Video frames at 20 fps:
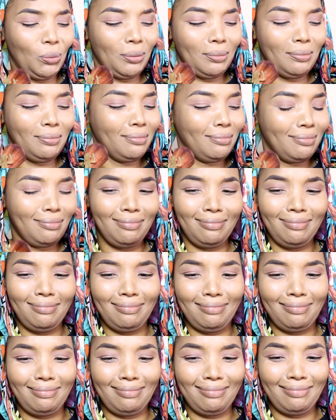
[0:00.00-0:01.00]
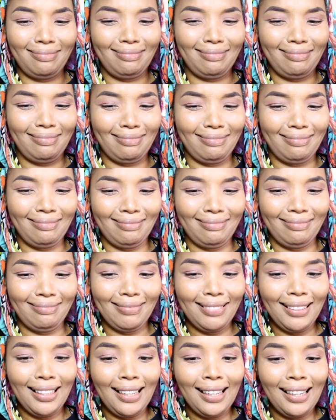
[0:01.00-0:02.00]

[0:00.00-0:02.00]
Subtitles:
Okay, you're gonna come to me.